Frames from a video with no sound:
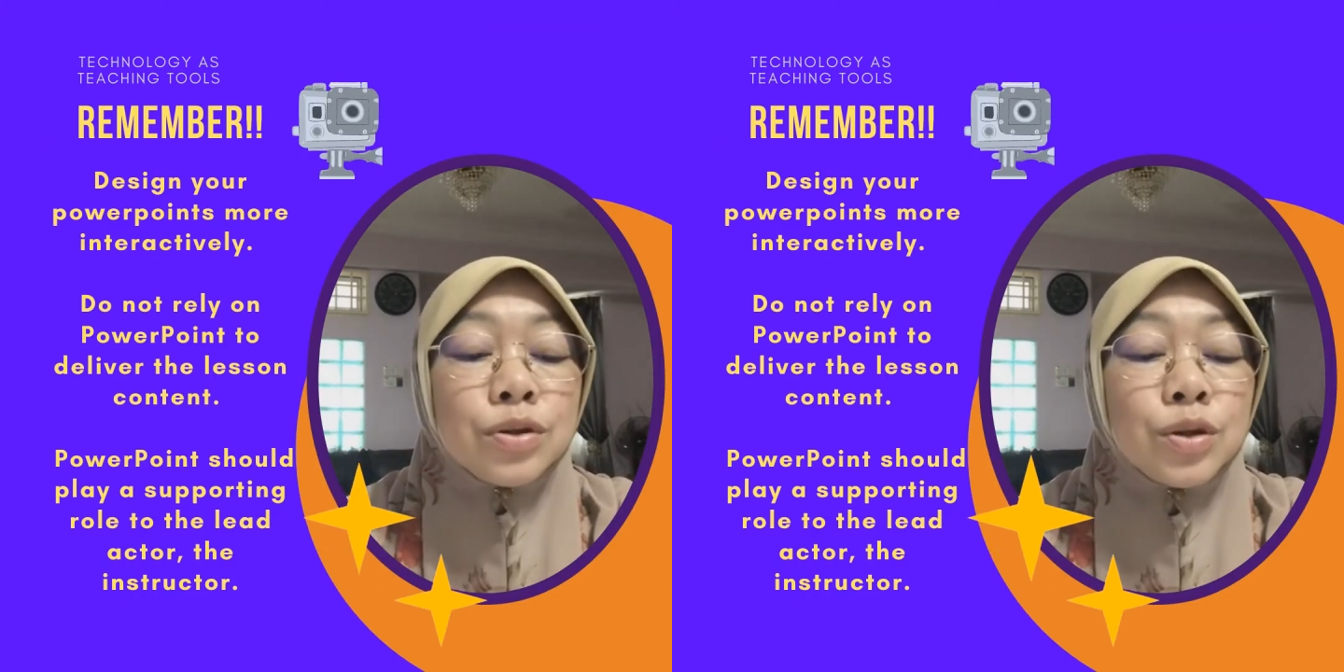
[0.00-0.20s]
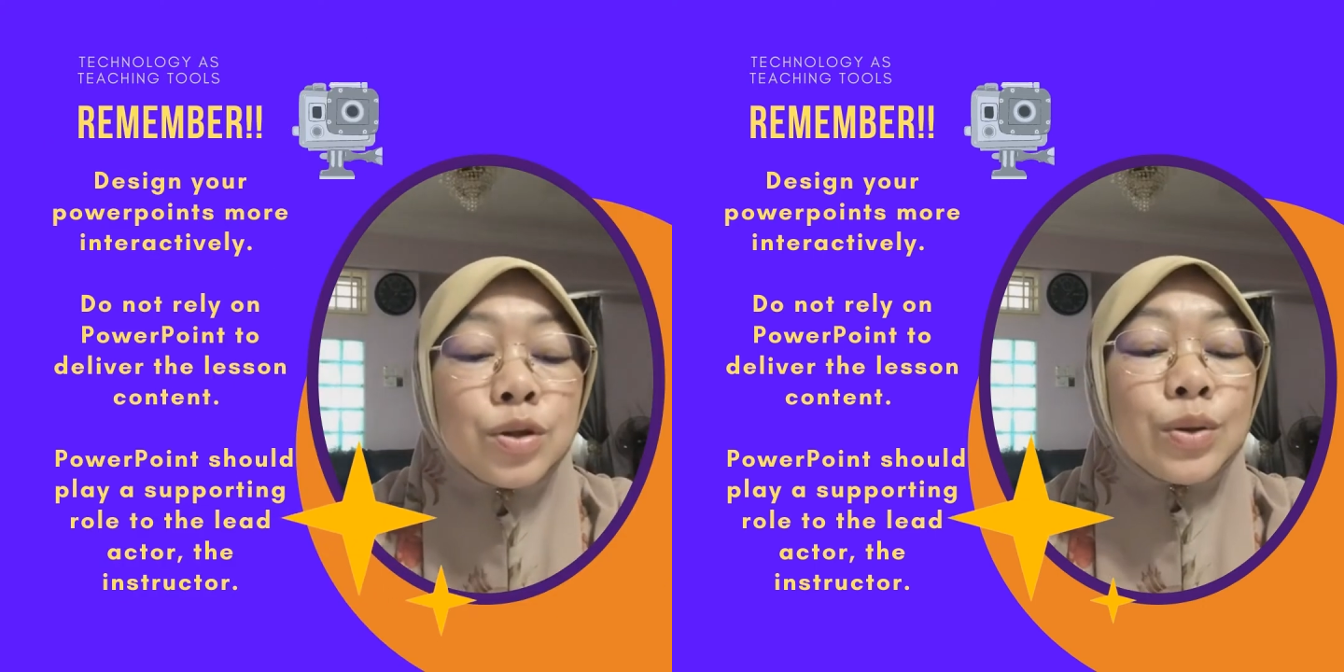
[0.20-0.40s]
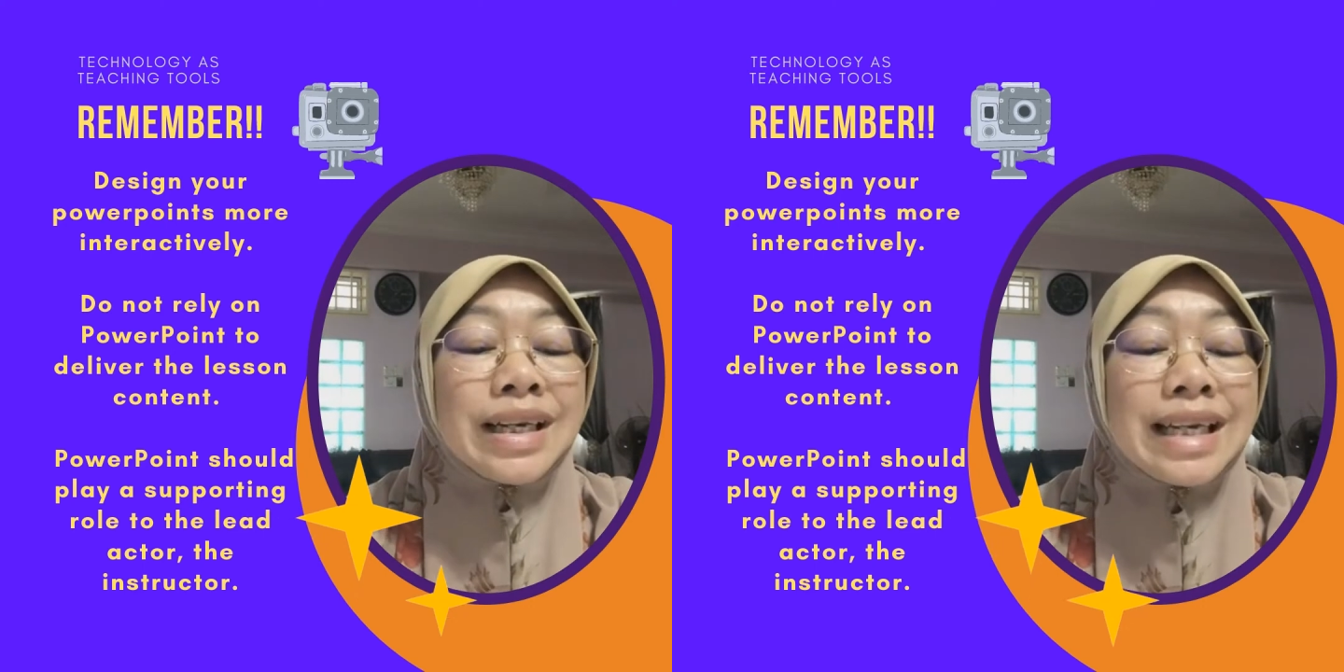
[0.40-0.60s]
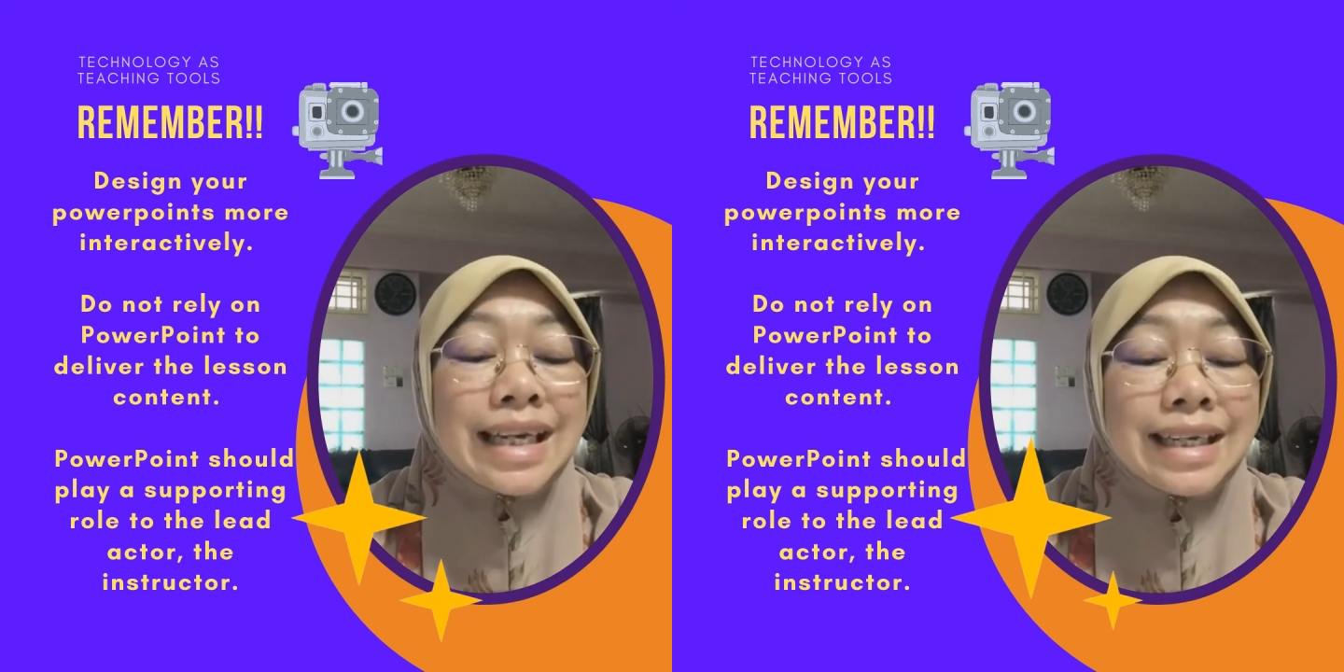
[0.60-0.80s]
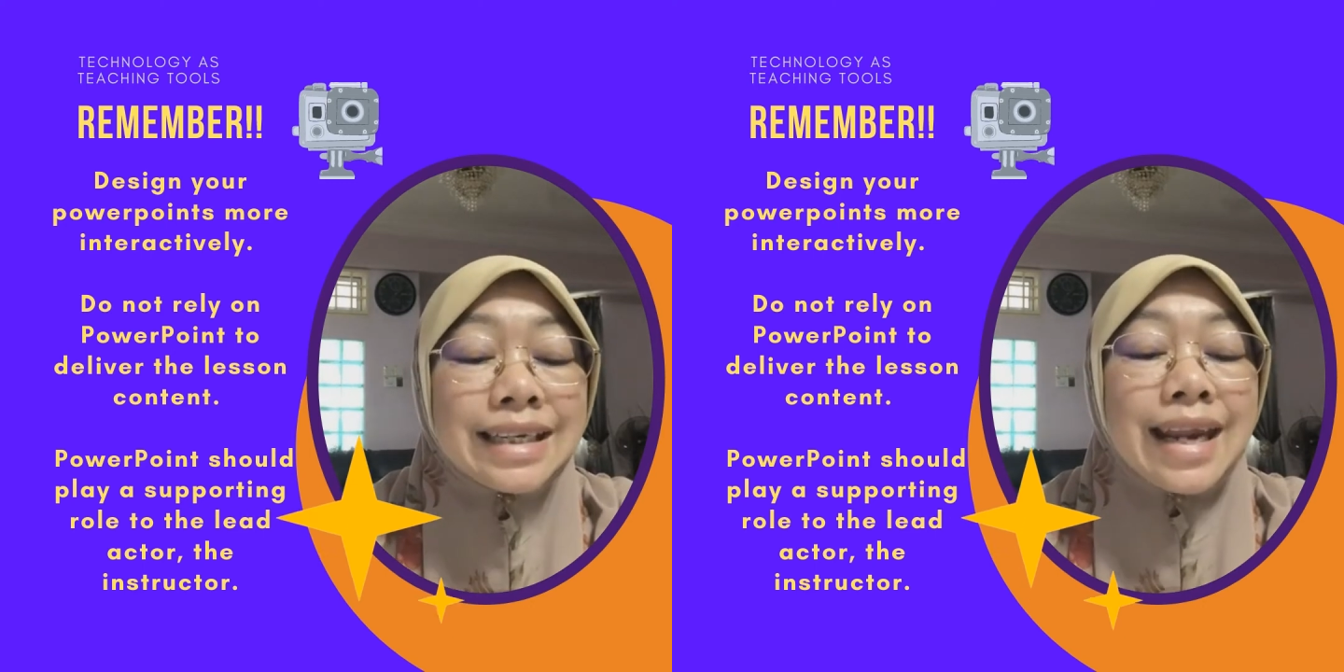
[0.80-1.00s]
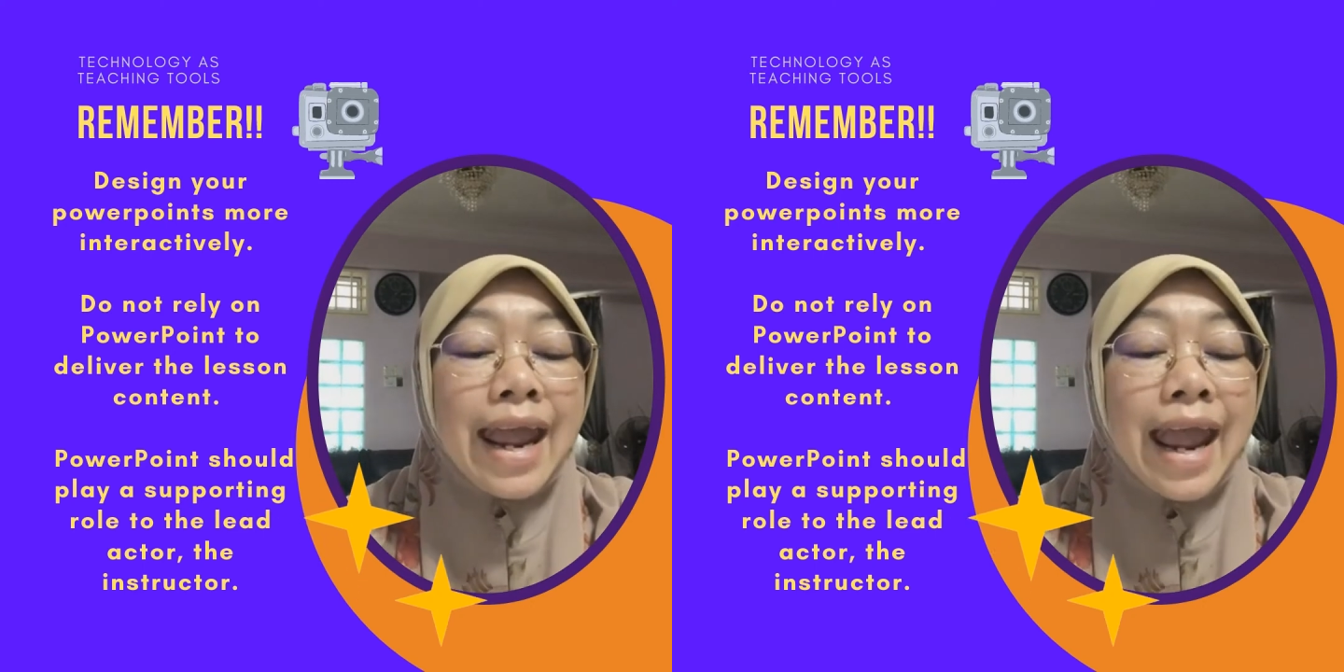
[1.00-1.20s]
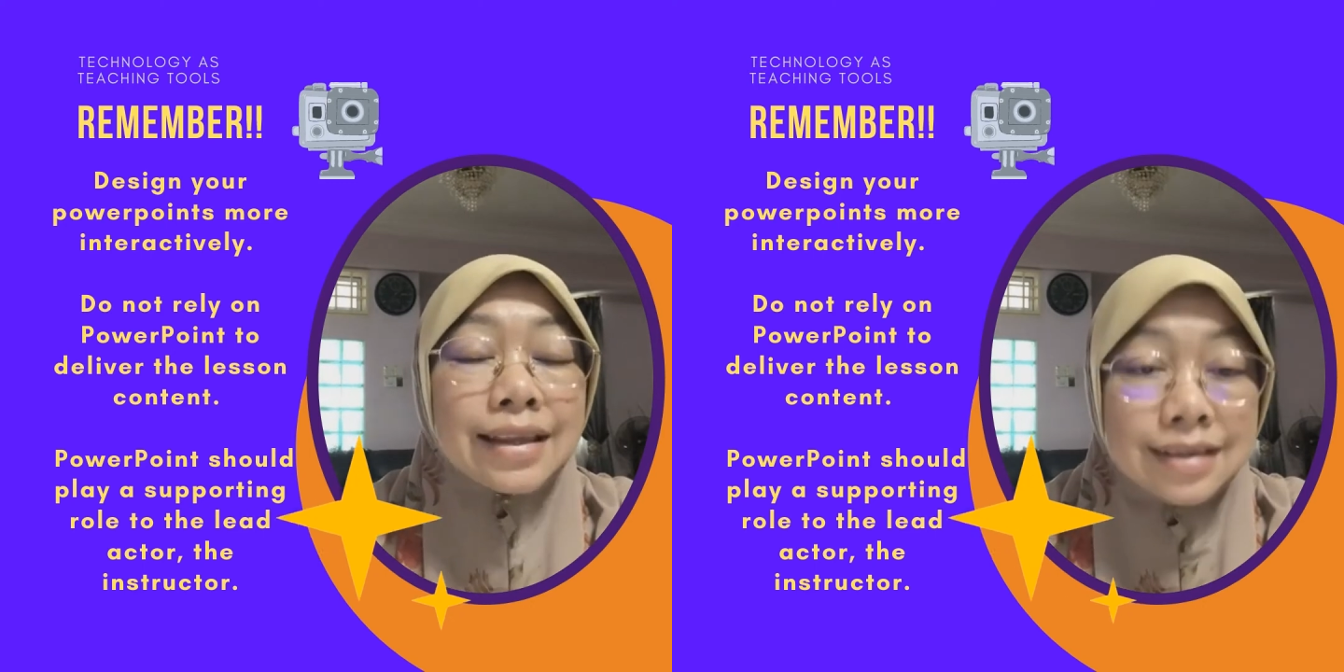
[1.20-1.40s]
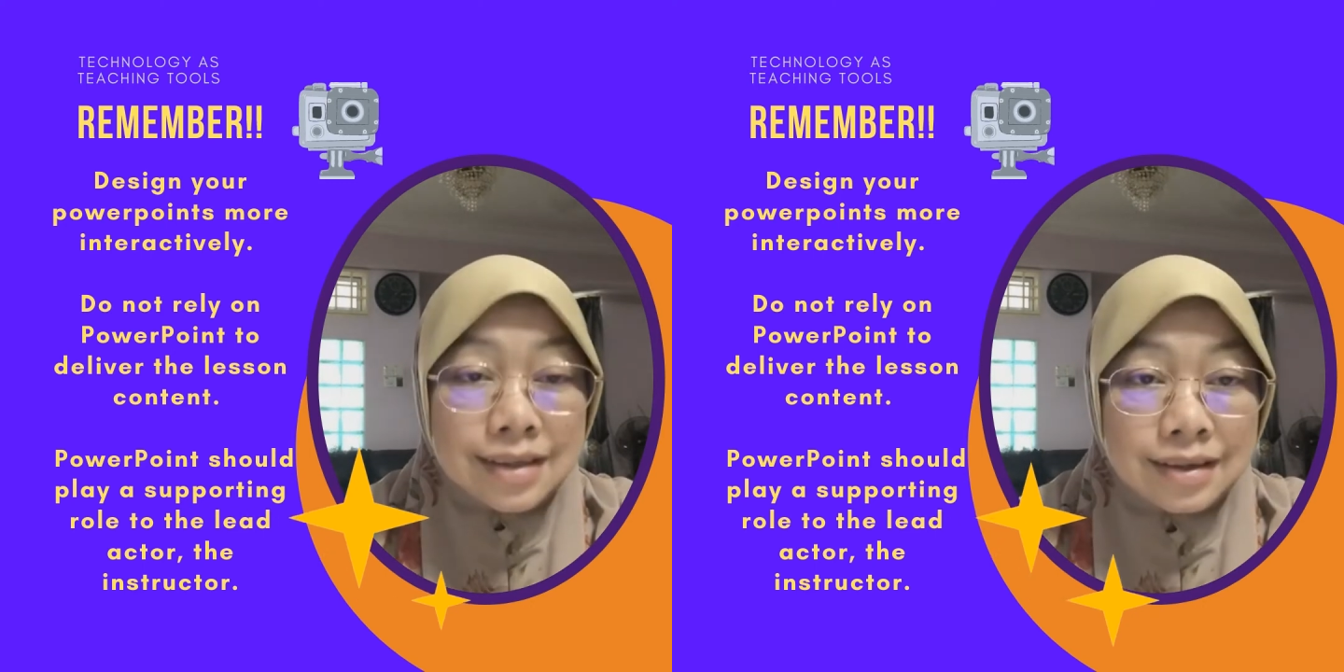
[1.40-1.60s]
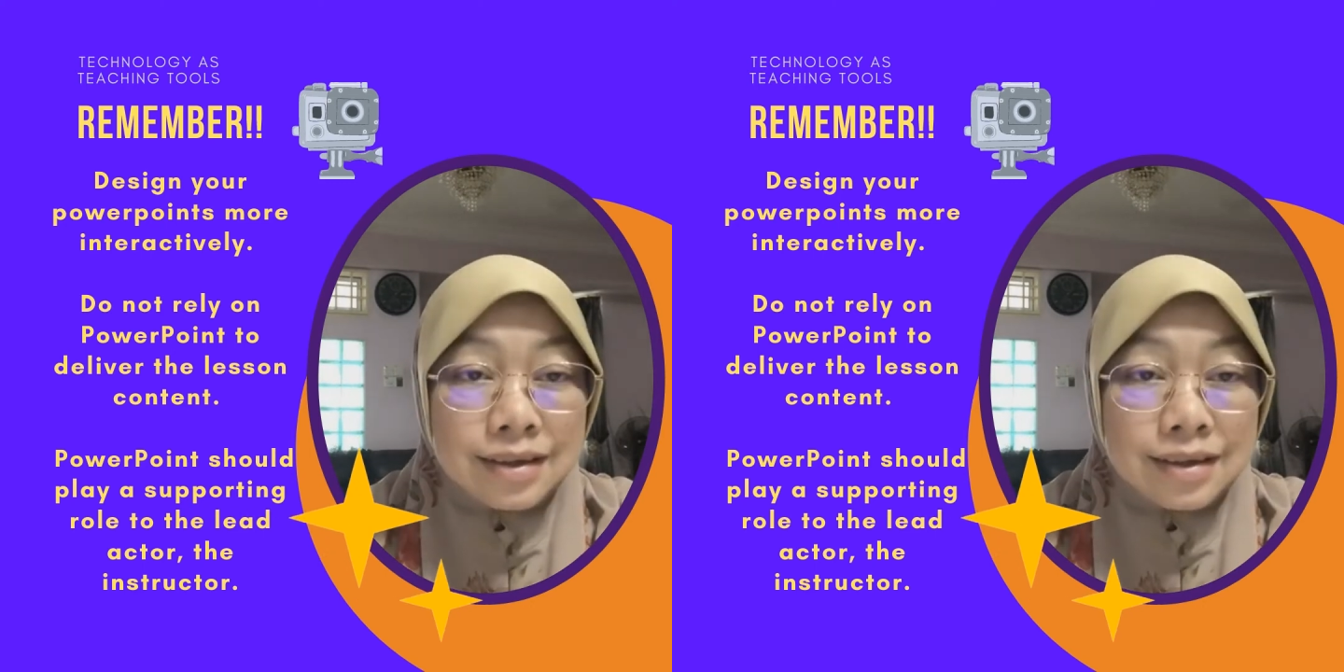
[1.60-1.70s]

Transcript: to lead actor.